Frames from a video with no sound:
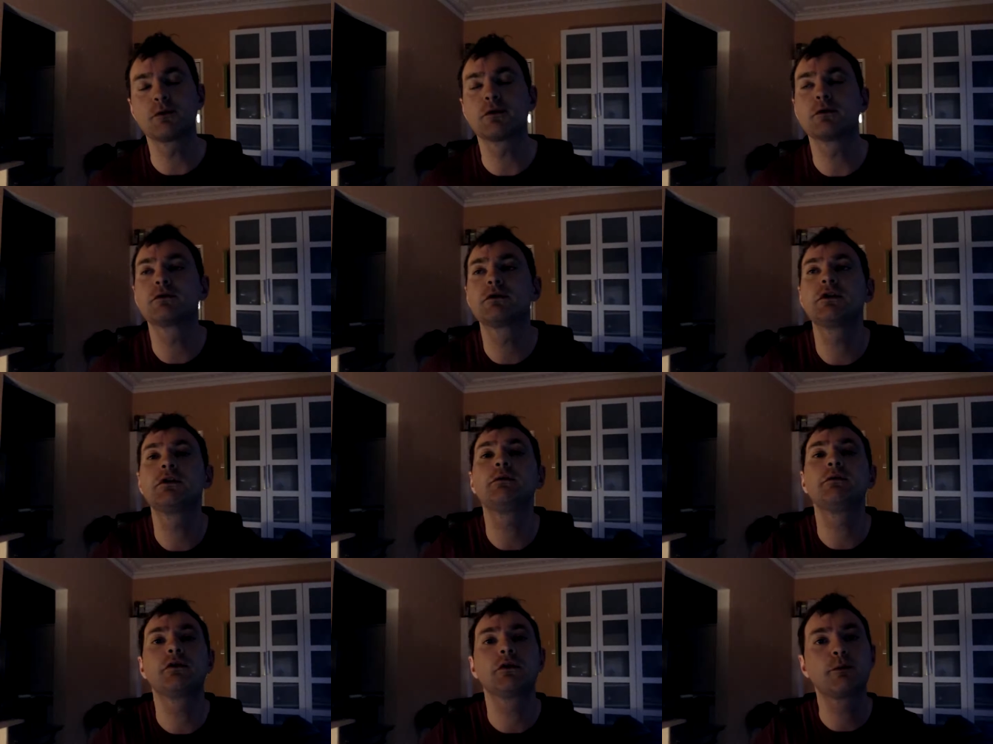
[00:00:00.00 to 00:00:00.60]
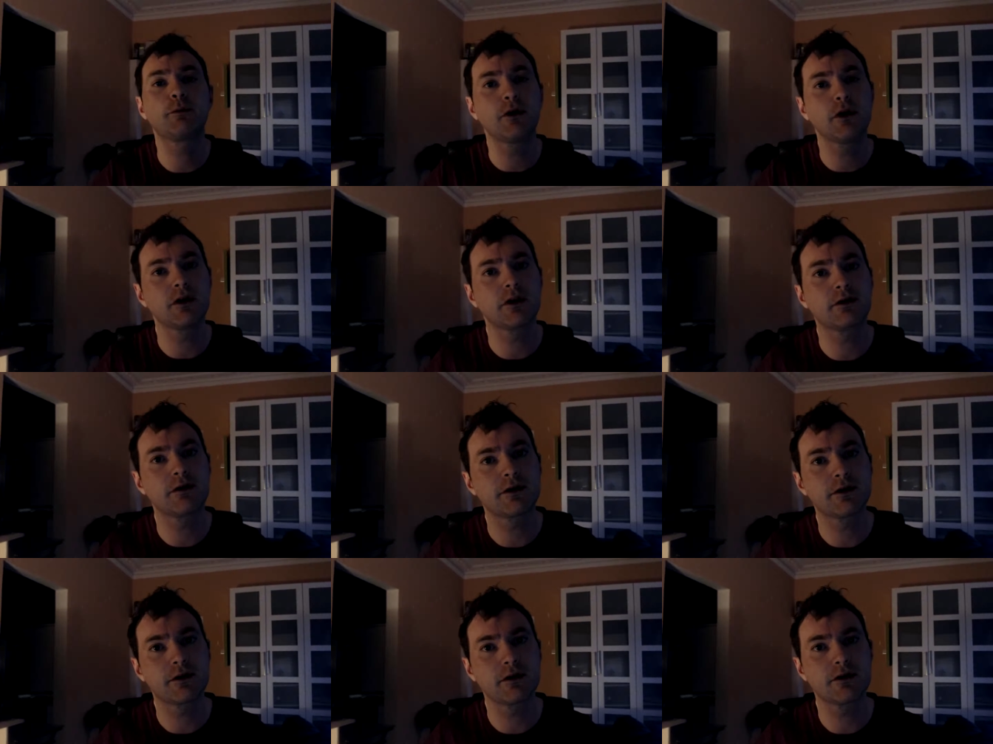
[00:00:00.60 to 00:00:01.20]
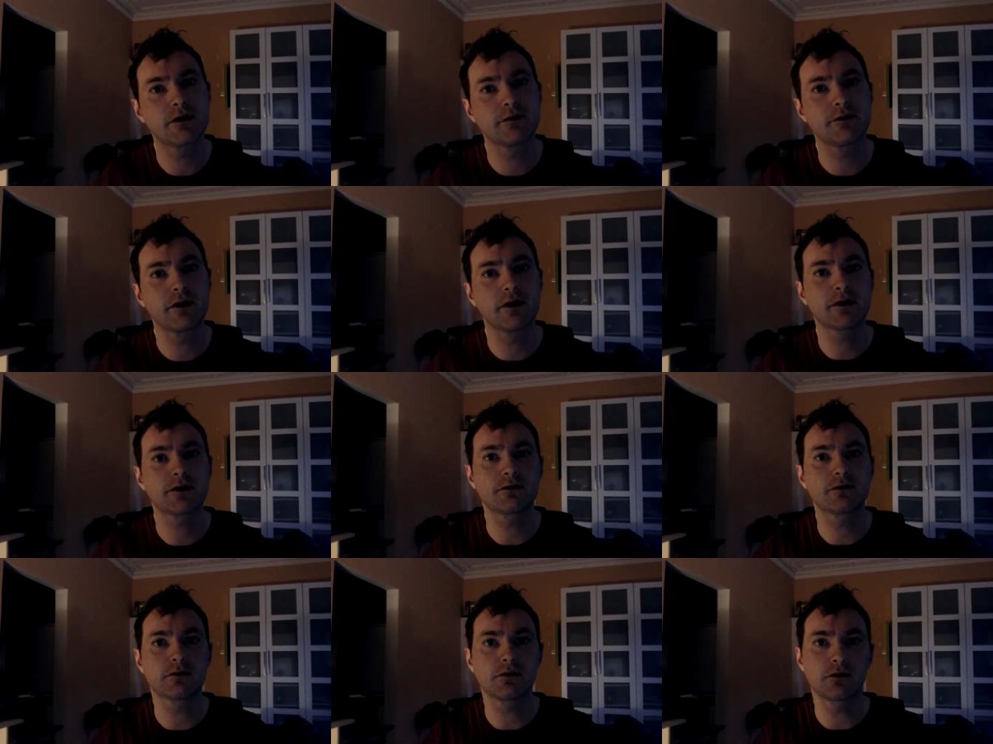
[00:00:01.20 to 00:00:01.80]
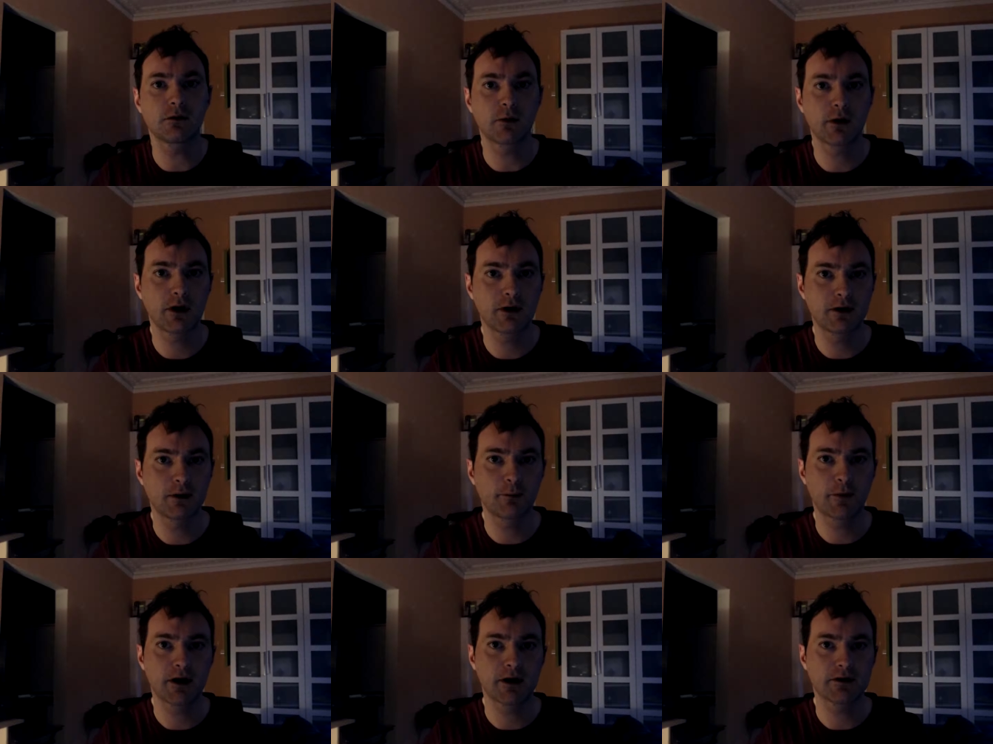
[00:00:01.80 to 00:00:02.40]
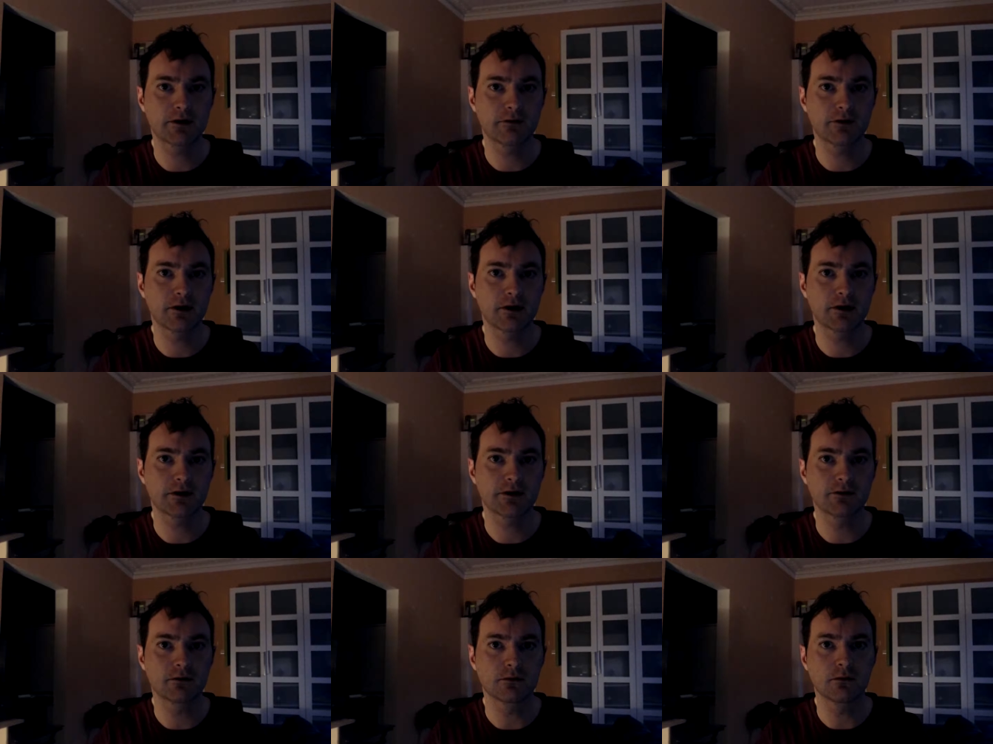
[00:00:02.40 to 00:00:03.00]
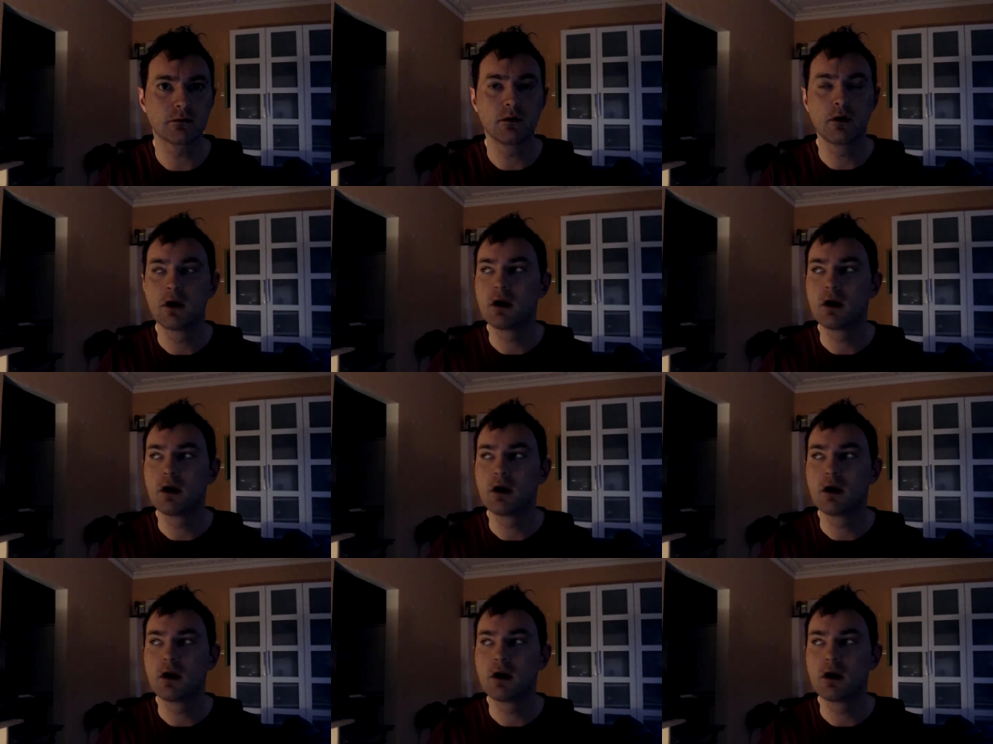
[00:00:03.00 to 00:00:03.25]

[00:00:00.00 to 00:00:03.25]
You're putting on the shirt of Arsenal. You're wearing the badge of Arsenal.